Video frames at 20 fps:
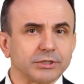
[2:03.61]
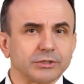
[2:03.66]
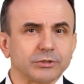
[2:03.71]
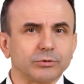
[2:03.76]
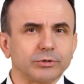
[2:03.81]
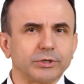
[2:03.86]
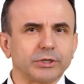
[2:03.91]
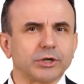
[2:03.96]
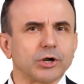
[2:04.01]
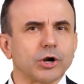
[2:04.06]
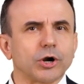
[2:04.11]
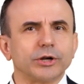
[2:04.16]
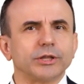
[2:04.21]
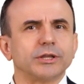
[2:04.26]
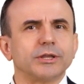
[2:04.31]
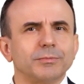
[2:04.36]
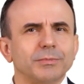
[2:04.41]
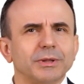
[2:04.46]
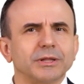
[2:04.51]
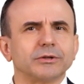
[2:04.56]
including
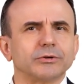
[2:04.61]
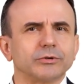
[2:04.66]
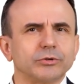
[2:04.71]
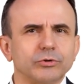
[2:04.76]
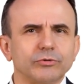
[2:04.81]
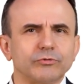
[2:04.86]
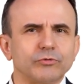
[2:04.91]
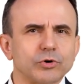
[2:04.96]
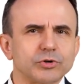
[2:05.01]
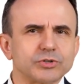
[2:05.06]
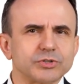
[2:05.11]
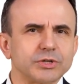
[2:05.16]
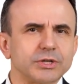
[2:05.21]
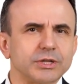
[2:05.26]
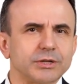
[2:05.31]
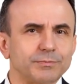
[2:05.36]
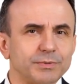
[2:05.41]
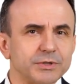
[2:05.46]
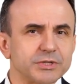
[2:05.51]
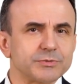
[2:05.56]
Carnegie Mellon
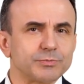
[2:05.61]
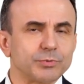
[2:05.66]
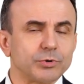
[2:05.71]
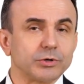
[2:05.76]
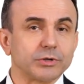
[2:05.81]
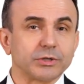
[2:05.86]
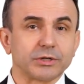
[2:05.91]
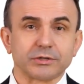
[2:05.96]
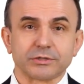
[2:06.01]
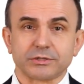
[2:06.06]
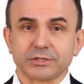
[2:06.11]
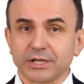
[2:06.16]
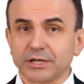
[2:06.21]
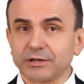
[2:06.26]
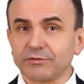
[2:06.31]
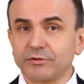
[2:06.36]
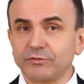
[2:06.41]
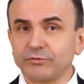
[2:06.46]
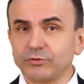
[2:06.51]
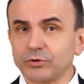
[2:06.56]
University in Pittsburgh and
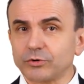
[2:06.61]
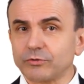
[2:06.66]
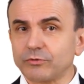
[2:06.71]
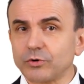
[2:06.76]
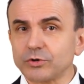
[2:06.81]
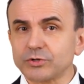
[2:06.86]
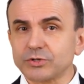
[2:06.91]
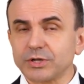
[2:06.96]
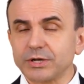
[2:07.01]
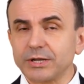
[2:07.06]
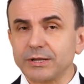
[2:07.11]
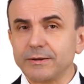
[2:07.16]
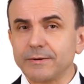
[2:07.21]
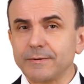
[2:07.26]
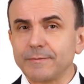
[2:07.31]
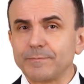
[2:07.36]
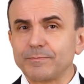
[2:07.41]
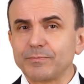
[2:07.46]
Tel Aviv University,